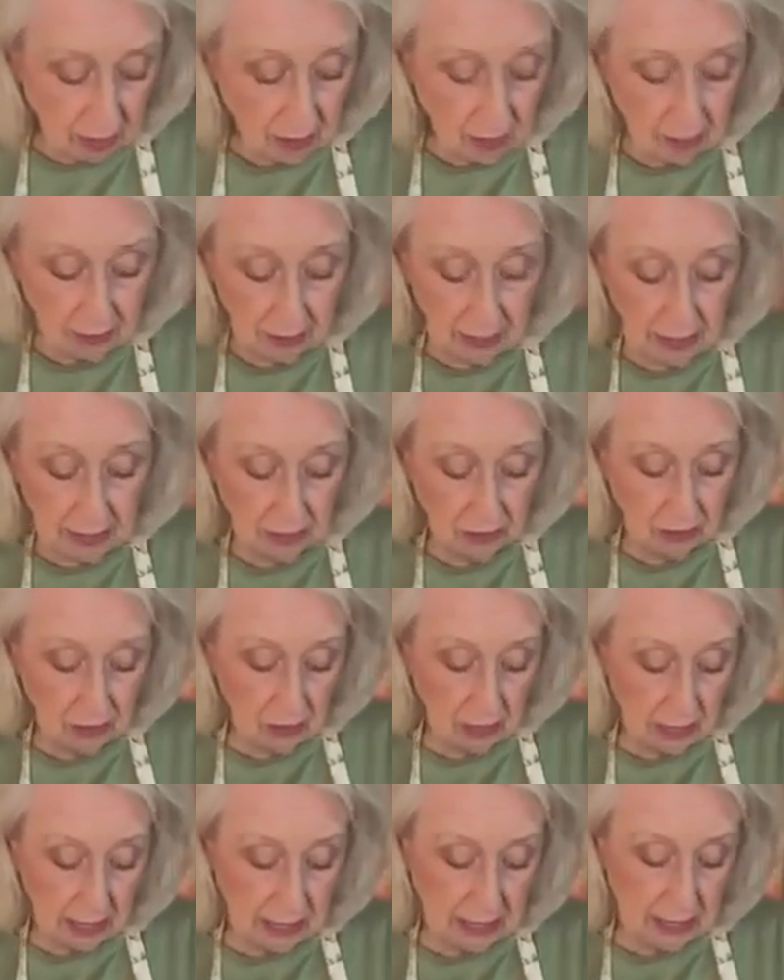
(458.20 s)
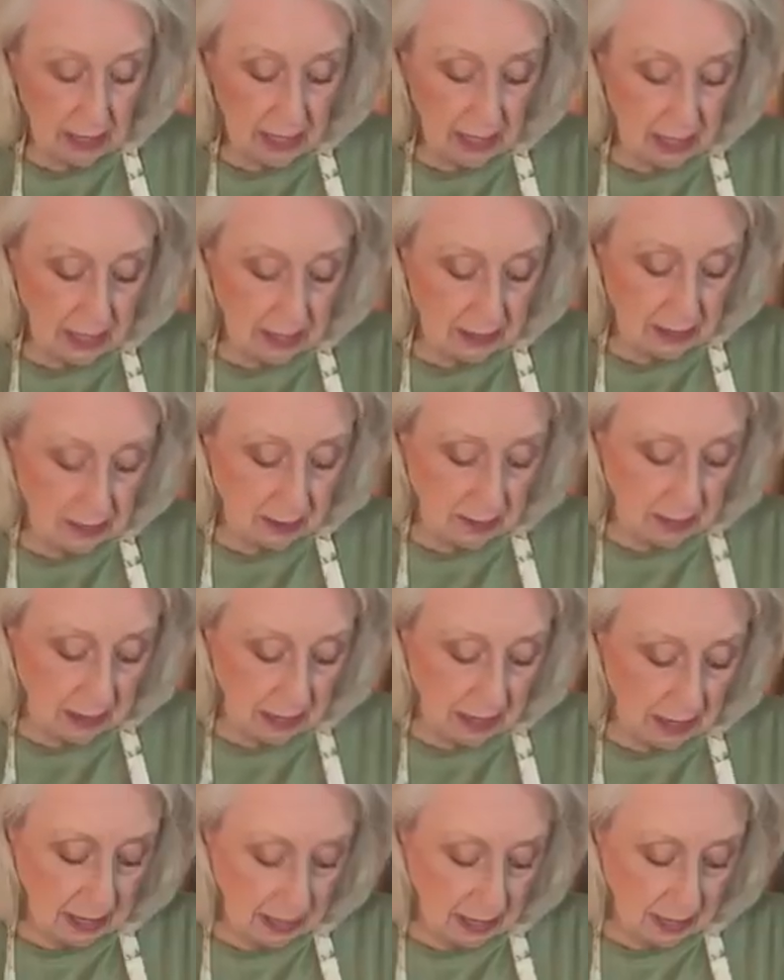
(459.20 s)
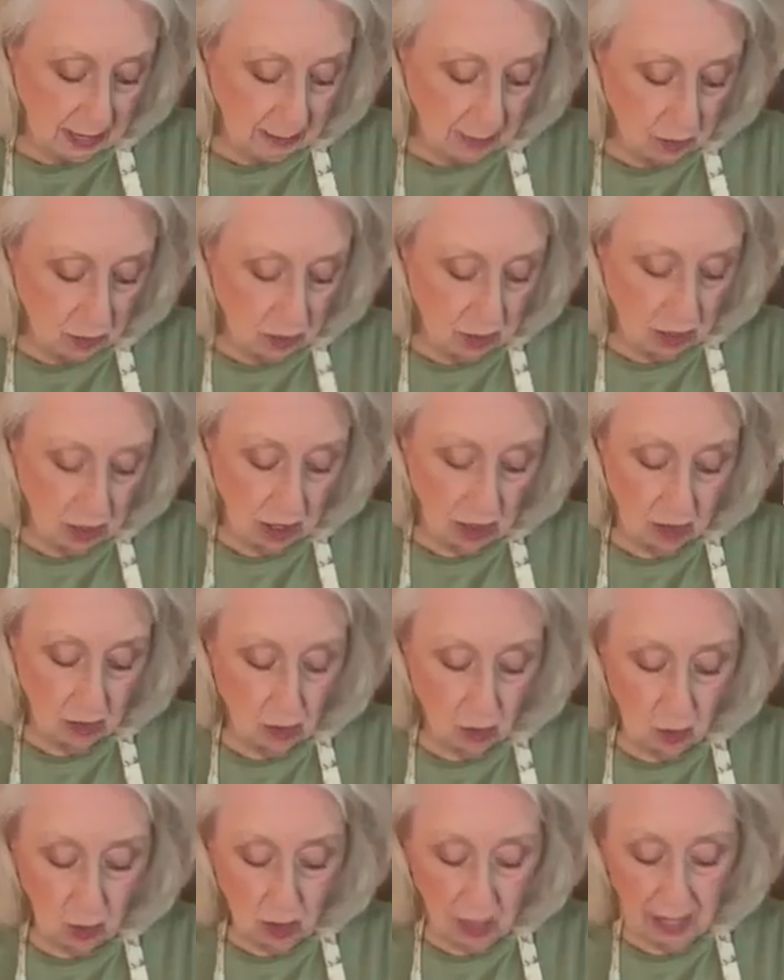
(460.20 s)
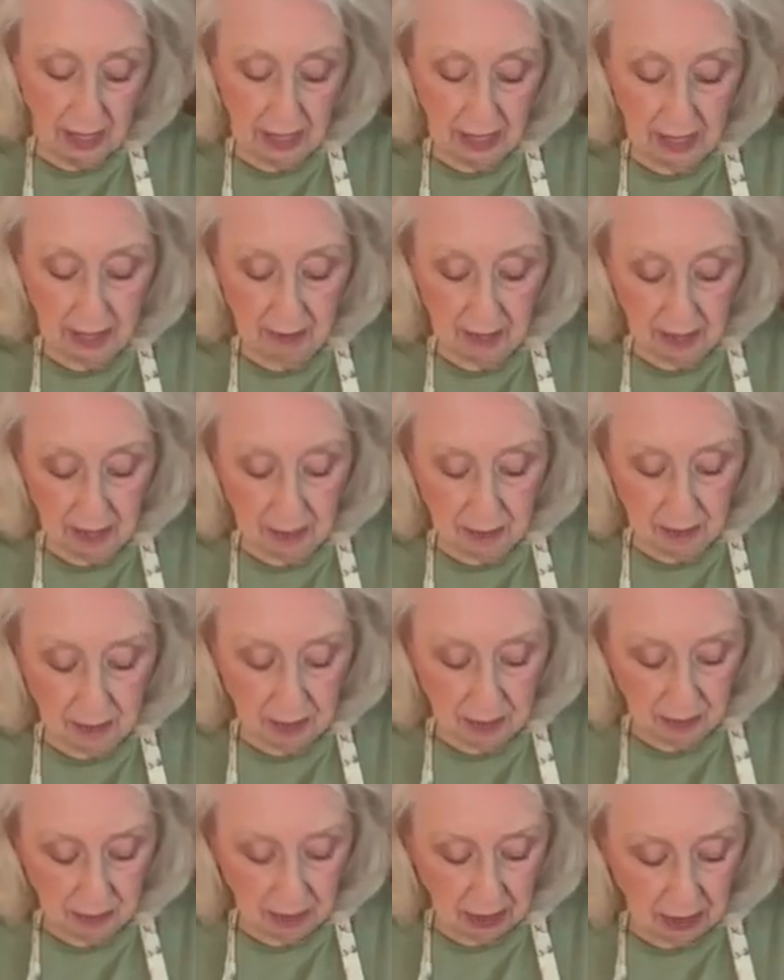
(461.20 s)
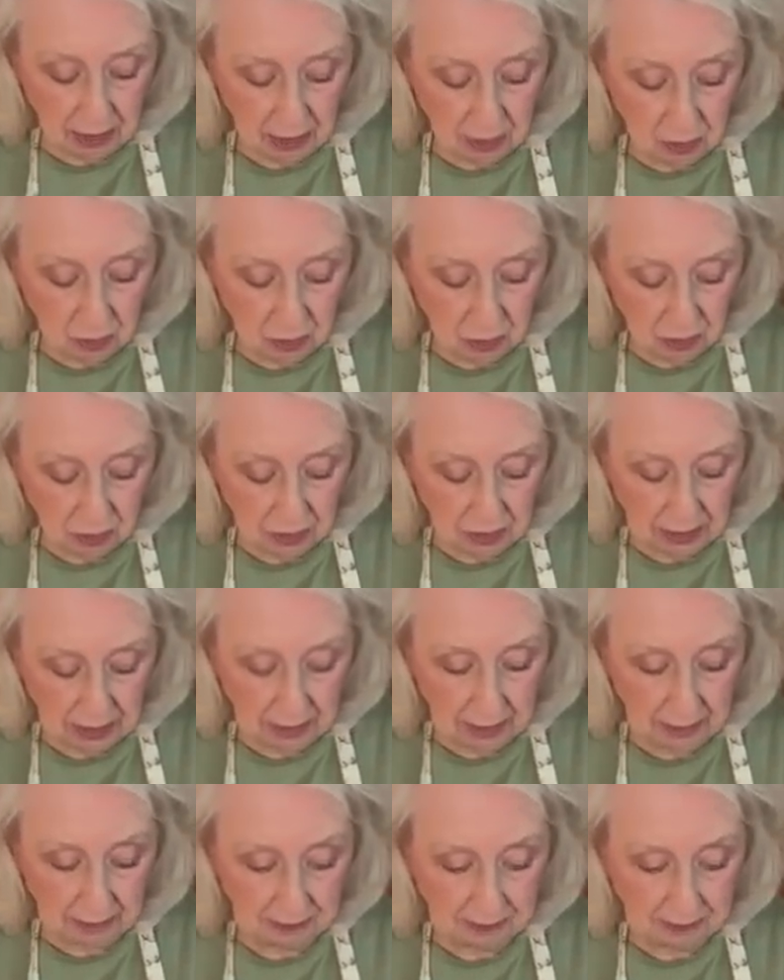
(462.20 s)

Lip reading: But I do like eggs in mine, and I'm going to cut all the white out of that pepper. I don't want that.